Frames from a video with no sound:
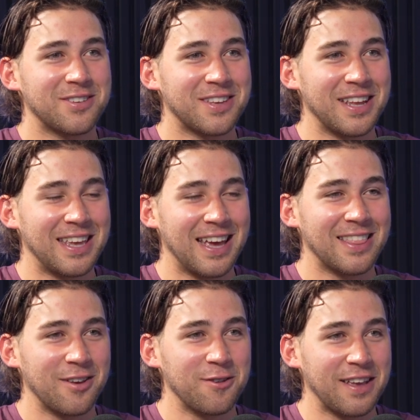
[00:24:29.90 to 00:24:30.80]
get
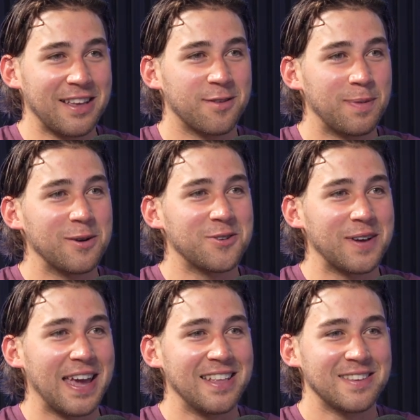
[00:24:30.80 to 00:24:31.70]
those like spiritual
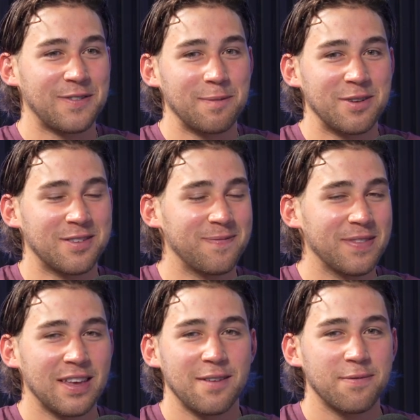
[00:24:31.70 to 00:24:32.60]
gains if I'm just
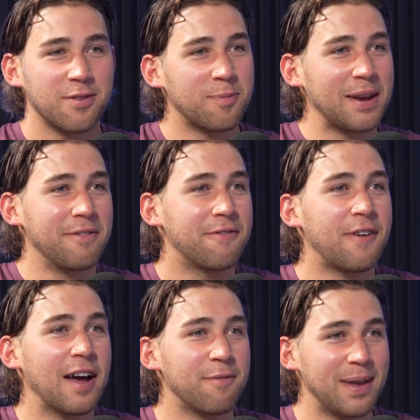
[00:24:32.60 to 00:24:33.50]
spending
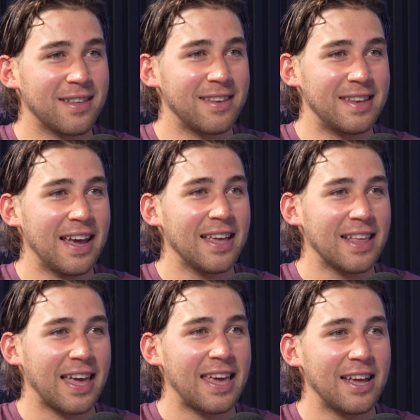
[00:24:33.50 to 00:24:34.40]
5 minutes a day.
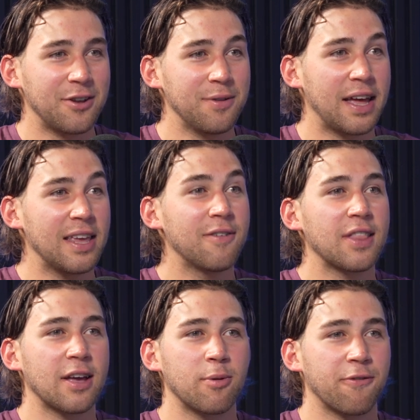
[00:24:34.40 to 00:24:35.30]
Like I can't do that. Even
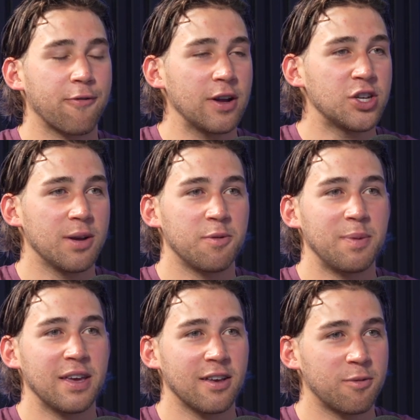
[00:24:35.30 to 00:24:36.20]
like with friendships,
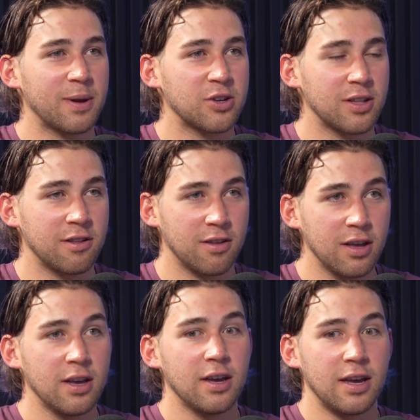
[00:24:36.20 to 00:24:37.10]
being especially
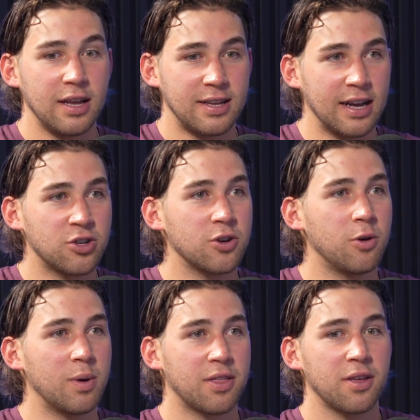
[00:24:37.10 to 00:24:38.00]
intentional
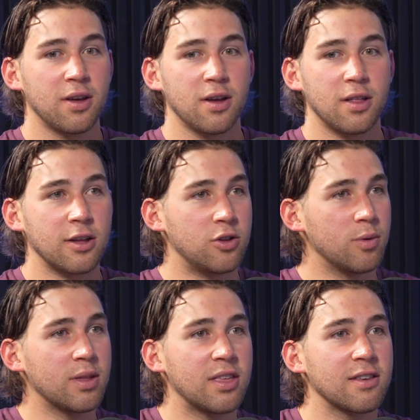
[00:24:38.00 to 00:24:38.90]
with like
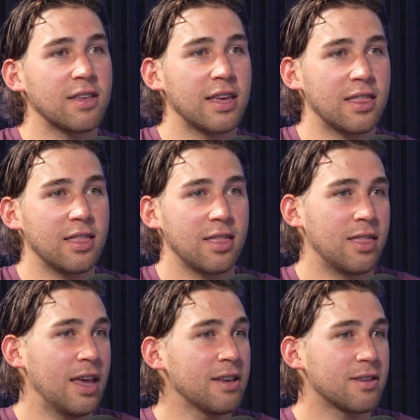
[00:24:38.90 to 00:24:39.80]
doing things like
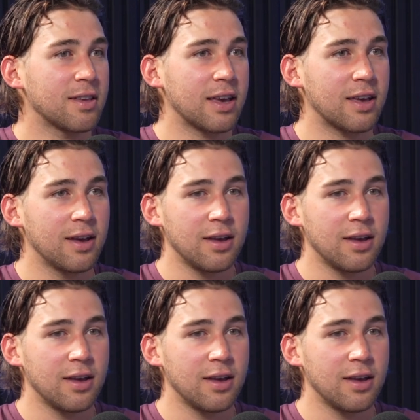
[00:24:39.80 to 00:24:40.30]
this, like,